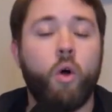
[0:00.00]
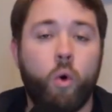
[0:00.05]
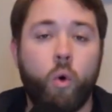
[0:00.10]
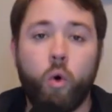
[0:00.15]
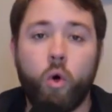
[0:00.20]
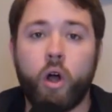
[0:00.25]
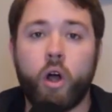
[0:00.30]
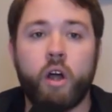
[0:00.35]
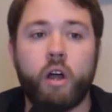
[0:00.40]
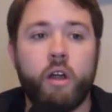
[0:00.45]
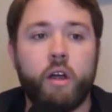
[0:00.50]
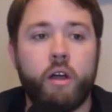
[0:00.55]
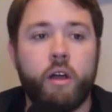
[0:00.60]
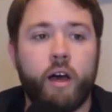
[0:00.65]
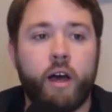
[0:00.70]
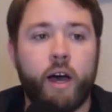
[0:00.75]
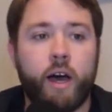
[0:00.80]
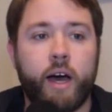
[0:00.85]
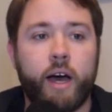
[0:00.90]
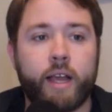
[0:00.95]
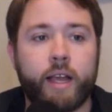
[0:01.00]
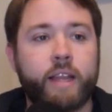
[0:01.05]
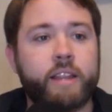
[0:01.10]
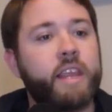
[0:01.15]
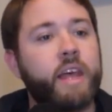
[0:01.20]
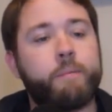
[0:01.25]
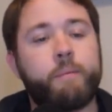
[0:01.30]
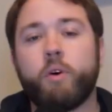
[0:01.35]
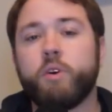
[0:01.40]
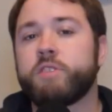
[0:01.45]
or
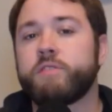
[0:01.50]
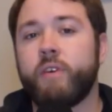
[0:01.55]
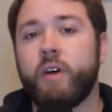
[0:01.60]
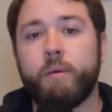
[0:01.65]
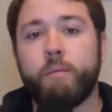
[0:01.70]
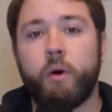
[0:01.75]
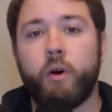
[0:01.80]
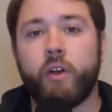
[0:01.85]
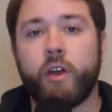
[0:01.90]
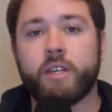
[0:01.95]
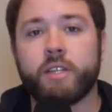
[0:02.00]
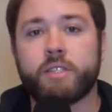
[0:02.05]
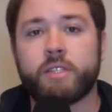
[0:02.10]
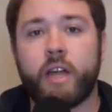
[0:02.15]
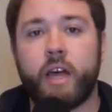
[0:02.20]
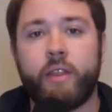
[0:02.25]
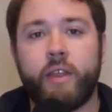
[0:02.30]
get that post-fight bonus.